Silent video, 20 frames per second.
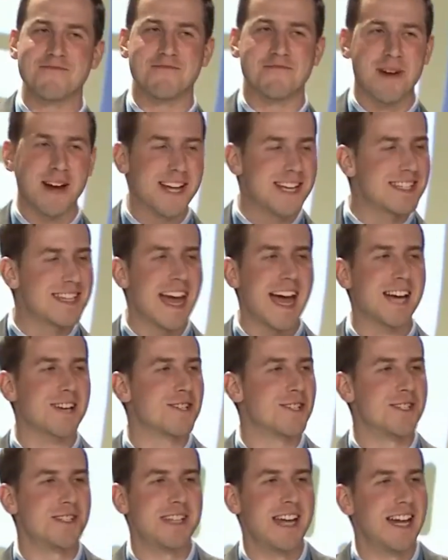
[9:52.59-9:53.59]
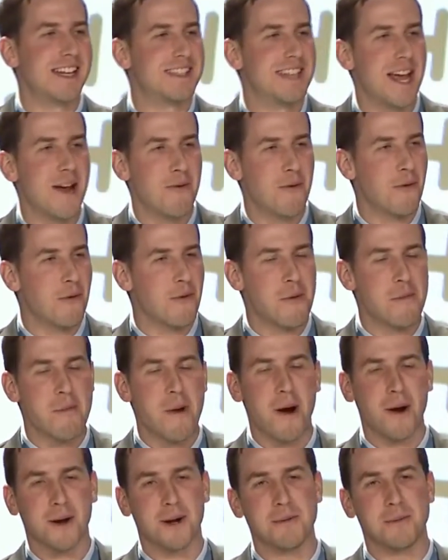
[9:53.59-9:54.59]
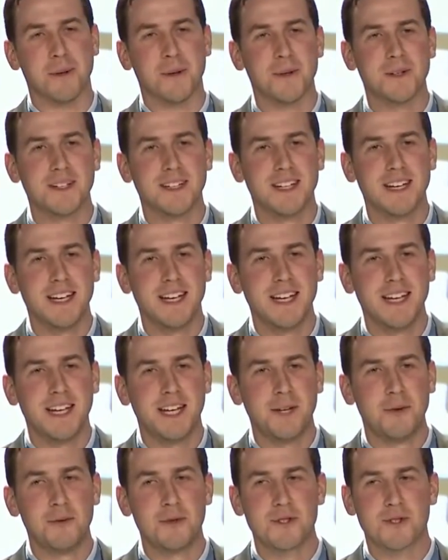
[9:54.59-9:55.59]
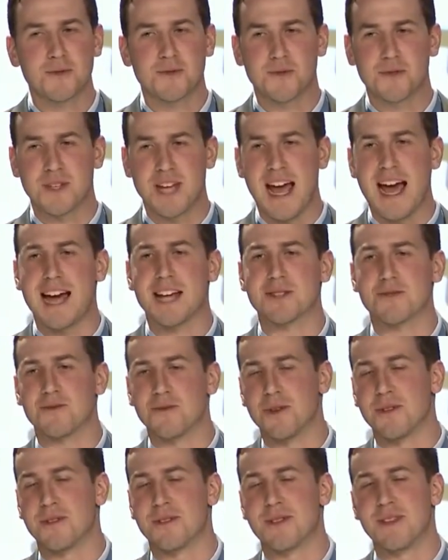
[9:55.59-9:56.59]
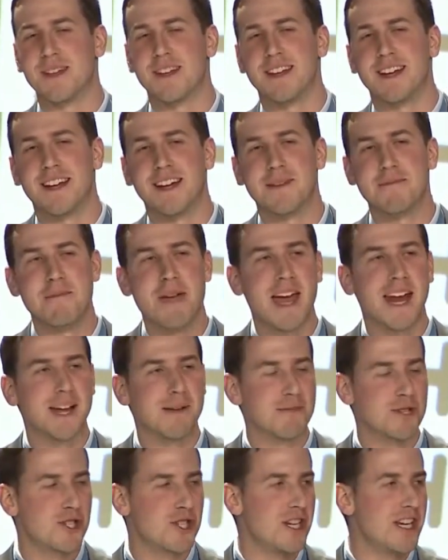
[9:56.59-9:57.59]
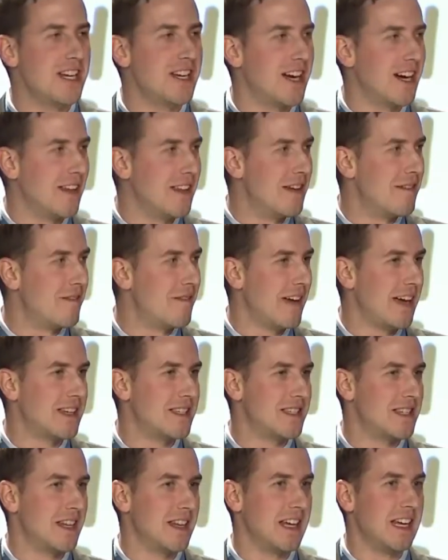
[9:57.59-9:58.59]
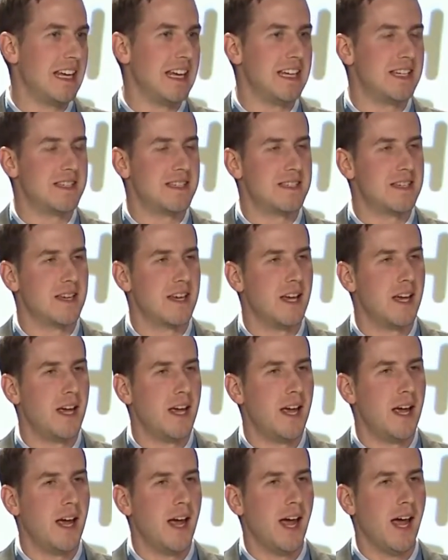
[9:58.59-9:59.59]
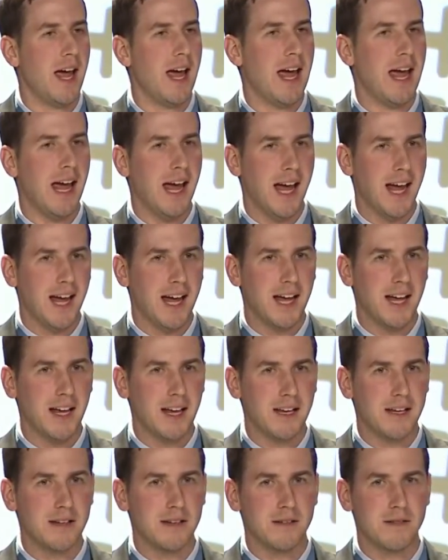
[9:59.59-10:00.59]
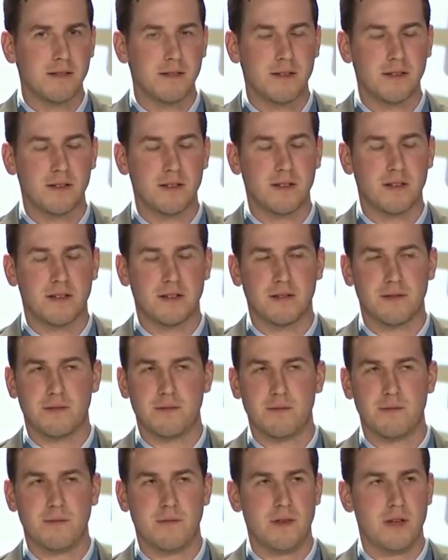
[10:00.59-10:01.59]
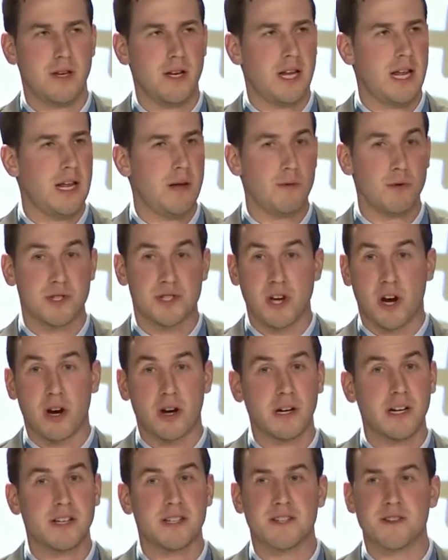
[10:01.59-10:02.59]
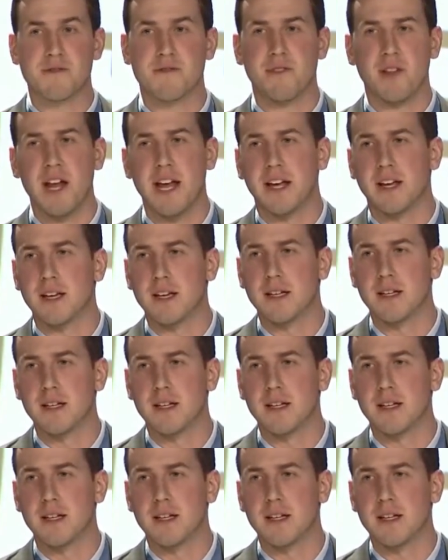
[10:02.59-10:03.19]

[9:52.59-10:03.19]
But his actions that day were remarkable. He was tasked with manning a machine gun that faced to the east. And he was our eastern flank.